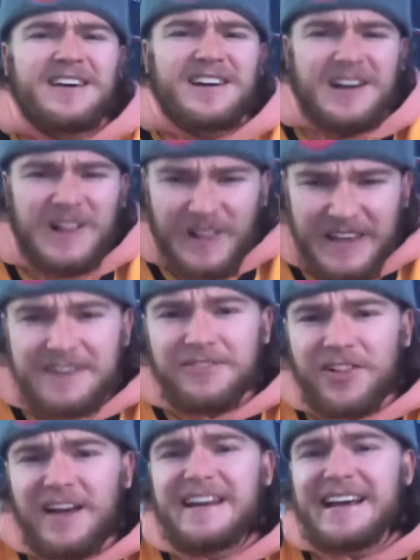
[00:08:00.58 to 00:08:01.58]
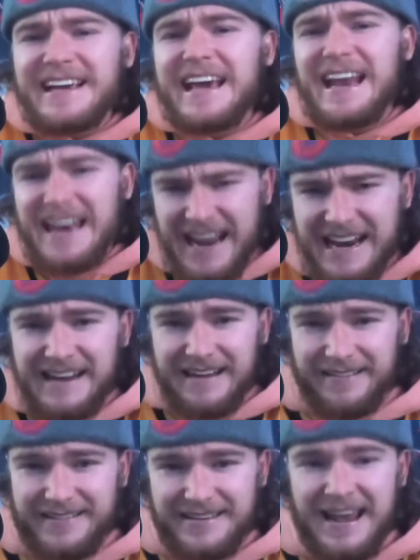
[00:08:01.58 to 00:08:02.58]
Cleveland
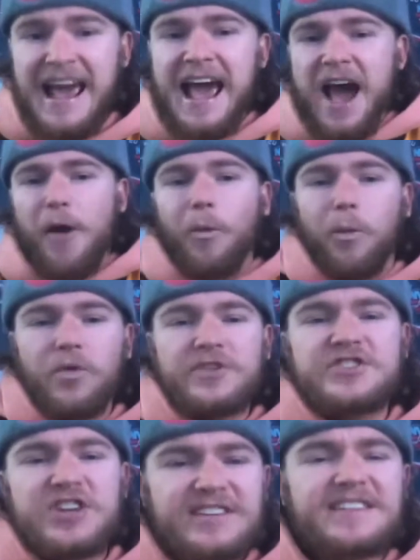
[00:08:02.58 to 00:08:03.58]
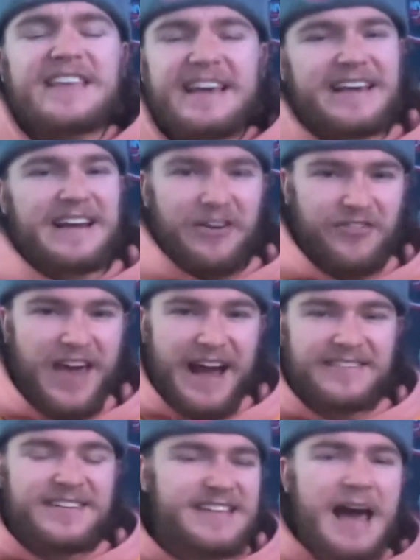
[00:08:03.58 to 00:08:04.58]
Canadiens. Just thinking of
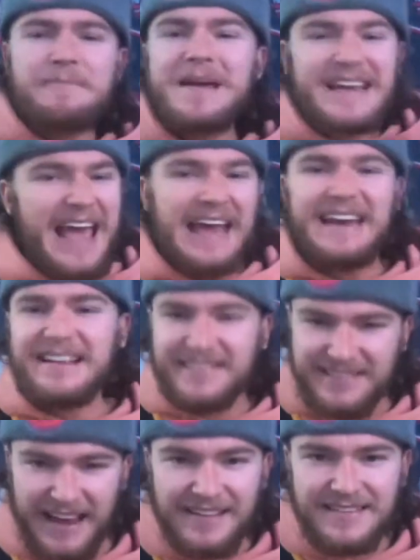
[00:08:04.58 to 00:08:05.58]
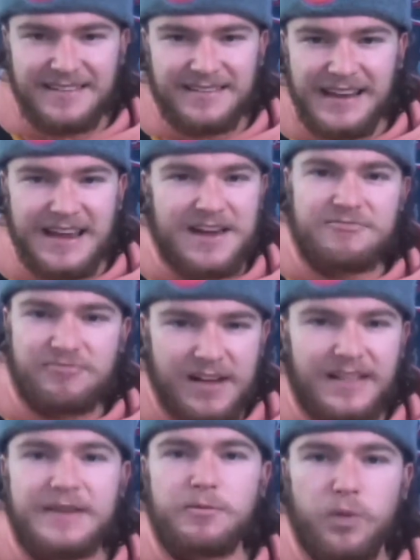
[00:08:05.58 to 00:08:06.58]
that, does that make any sense? It,
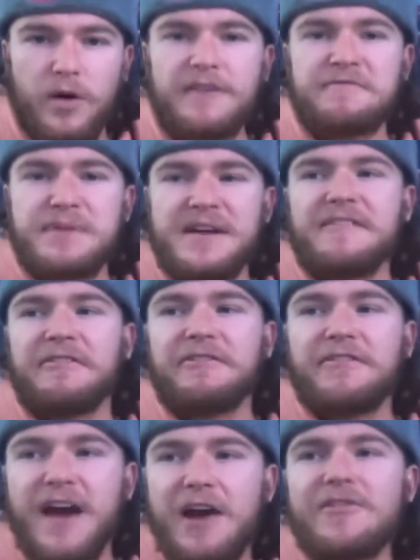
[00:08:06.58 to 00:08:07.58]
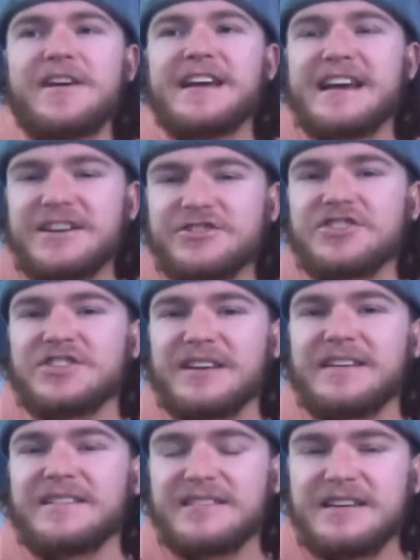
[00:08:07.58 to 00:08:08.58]
really would have been very interesting
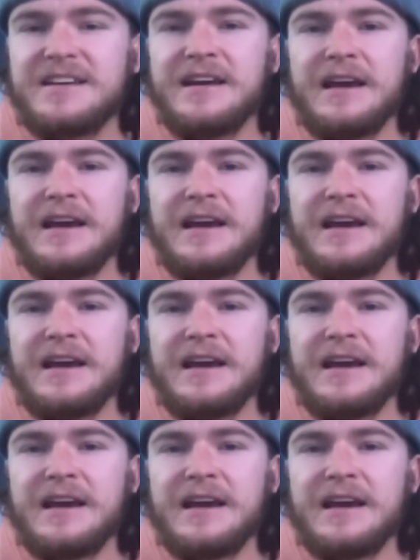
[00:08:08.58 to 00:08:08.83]
to see